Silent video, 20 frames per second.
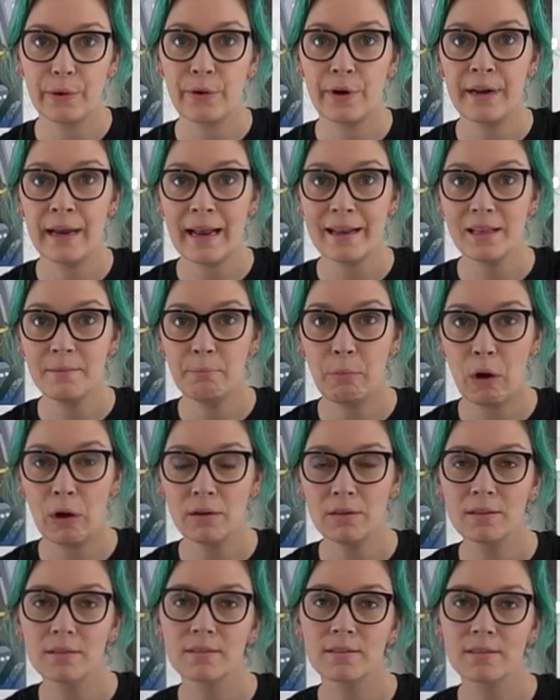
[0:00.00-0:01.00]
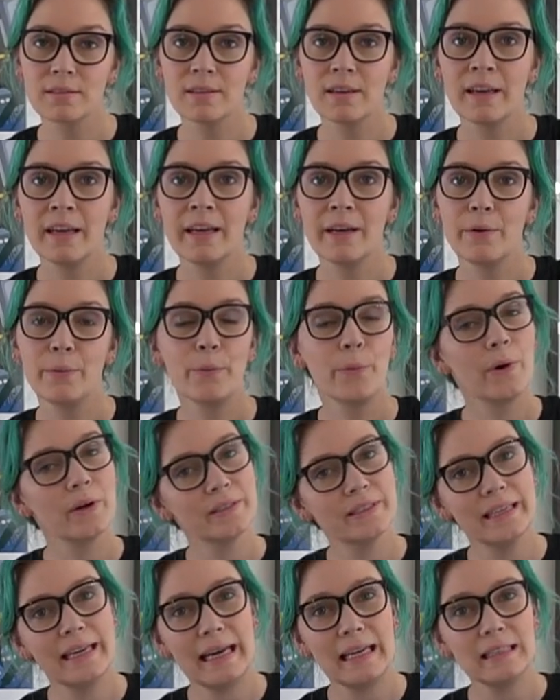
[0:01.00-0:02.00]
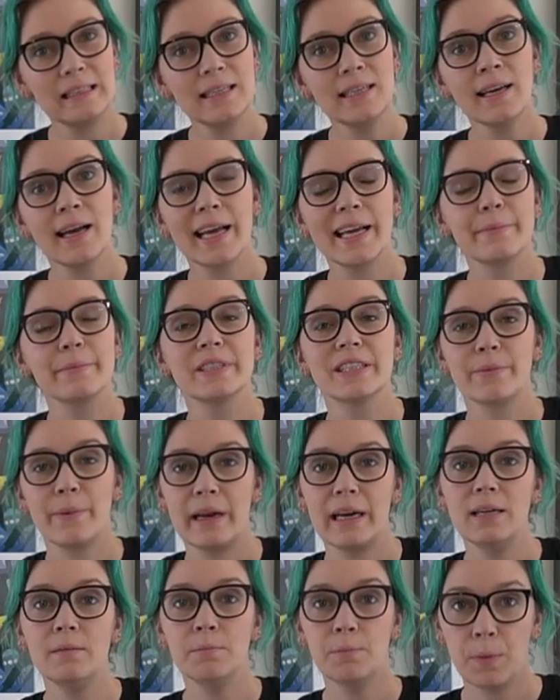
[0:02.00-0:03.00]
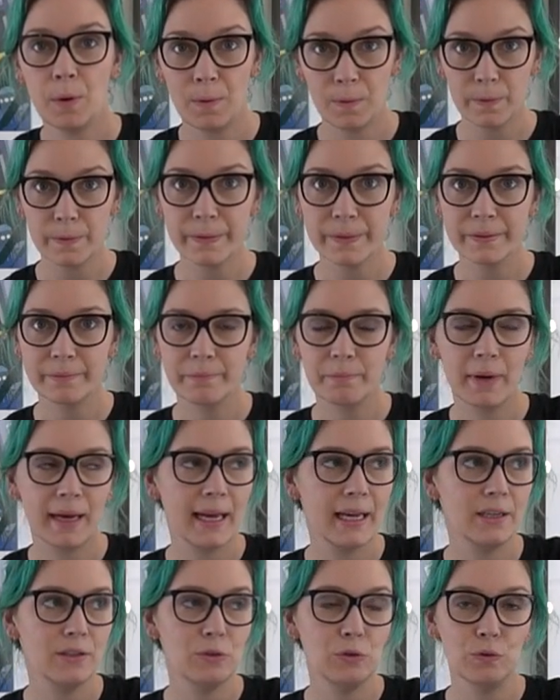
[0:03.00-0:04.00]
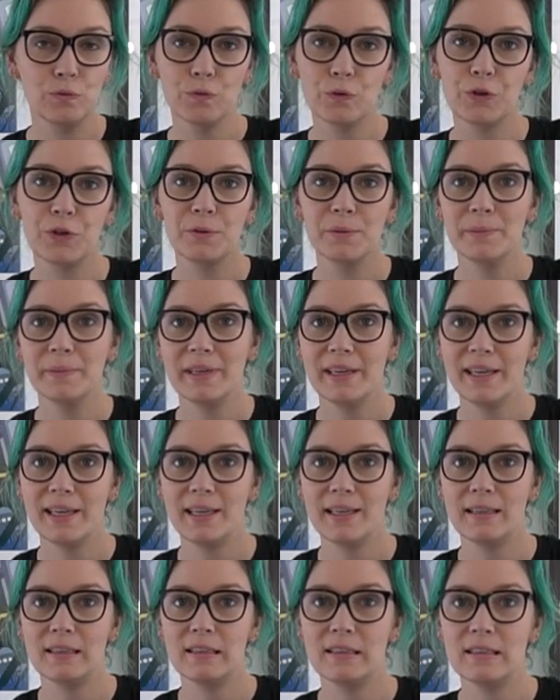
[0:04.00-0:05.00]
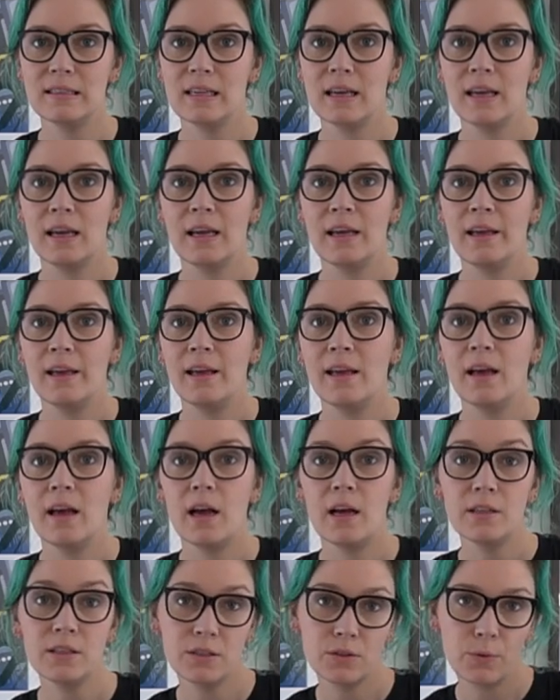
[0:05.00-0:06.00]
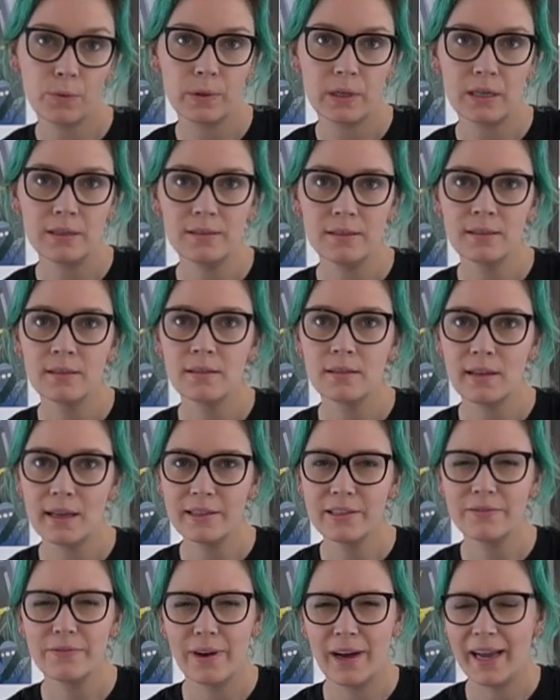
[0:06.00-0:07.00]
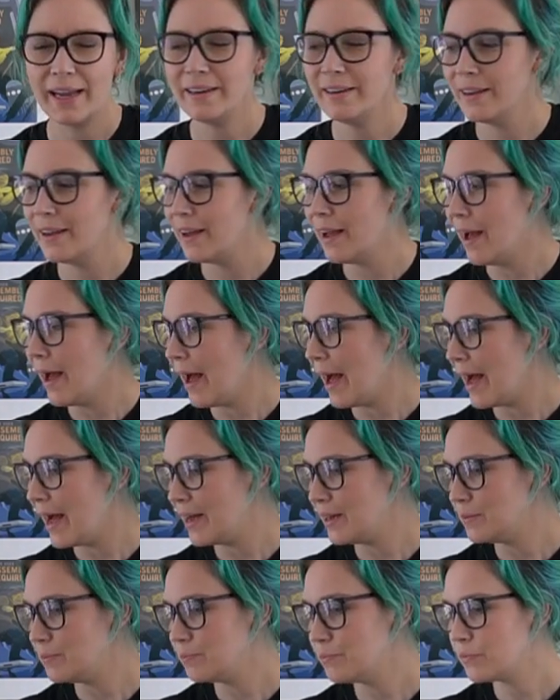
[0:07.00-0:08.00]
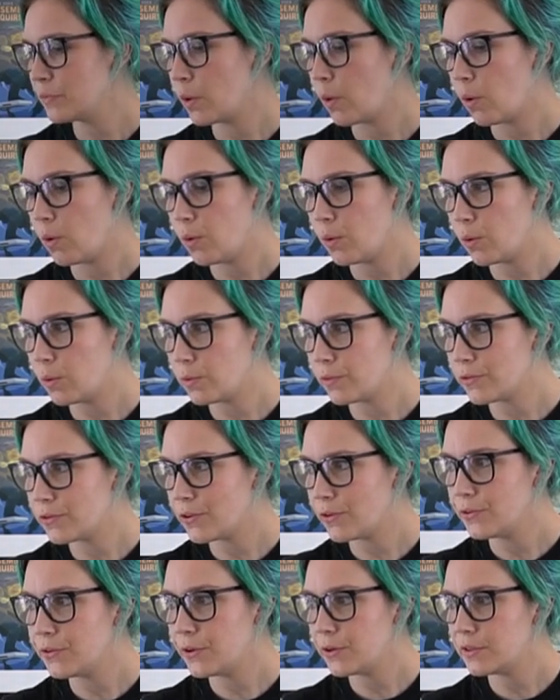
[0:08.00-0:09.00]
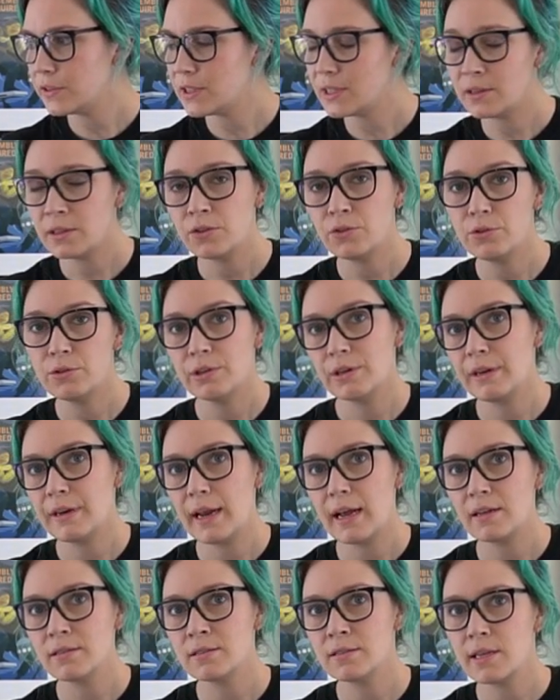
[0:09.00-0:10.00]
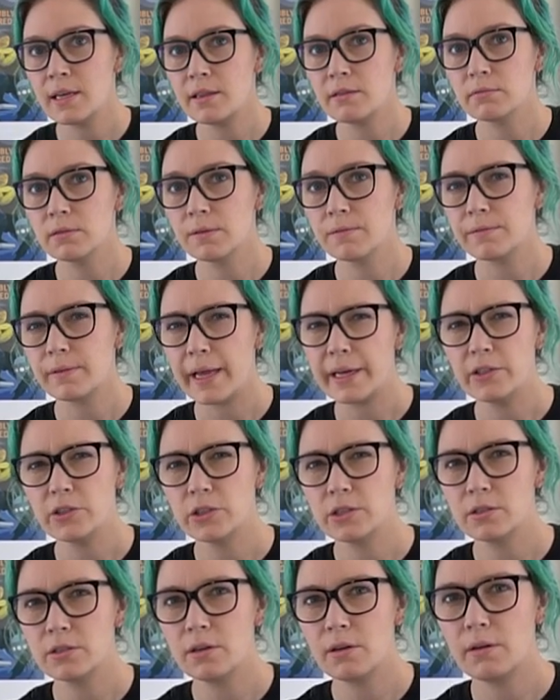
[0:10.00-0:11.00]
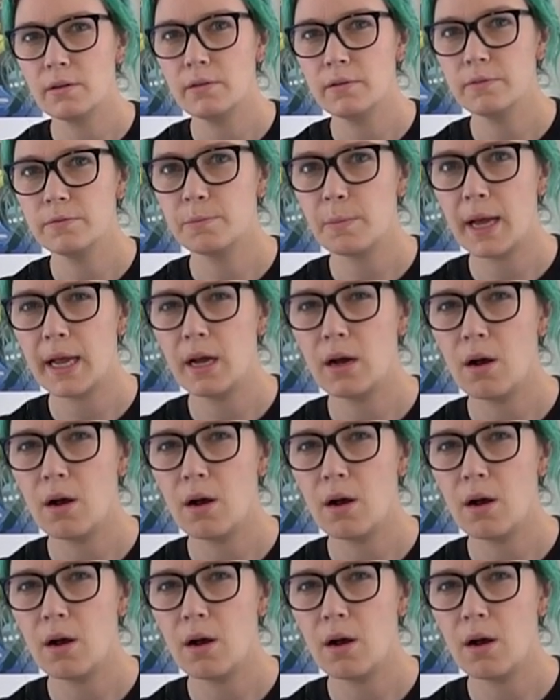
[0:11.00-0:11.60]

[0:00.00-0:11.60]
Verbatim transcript: I got it out of the box. Wasn't easy, I'm sweating balls. My new room is a sauna, that's fine. Um, also noticing that you can now see the reflection of my